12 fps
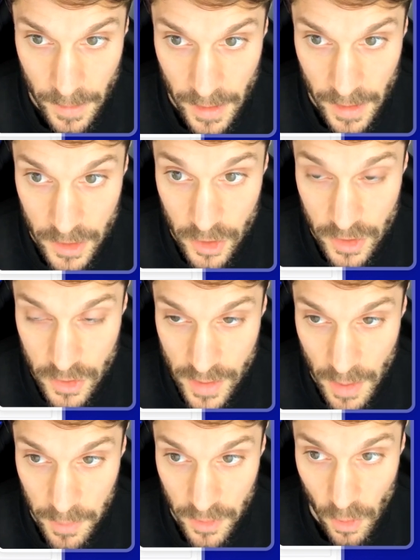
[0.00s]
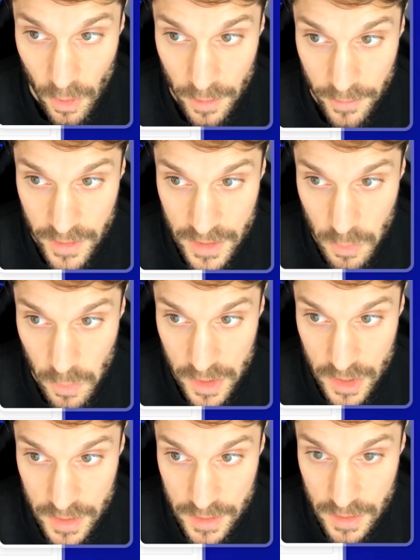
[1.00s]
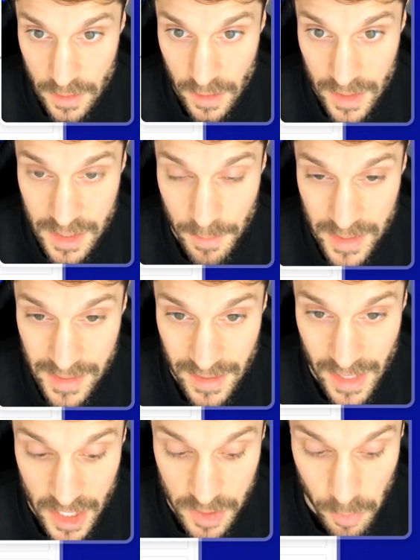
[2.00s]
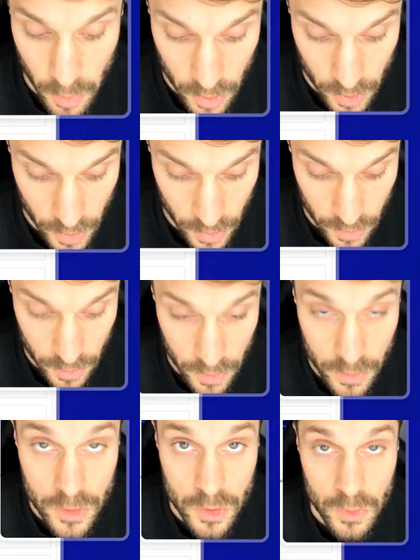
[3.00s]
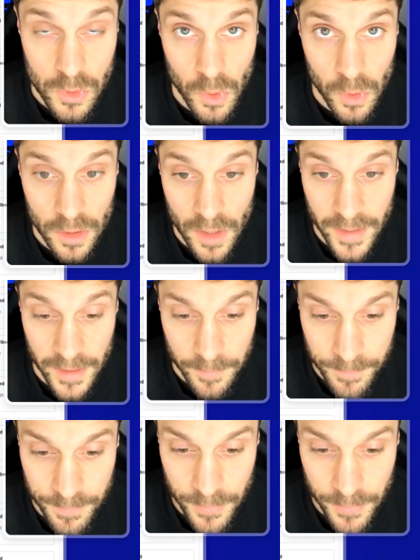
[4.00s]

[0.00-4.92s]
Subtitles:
And you can do that with all of these widgets, customize the dashboard to your liking.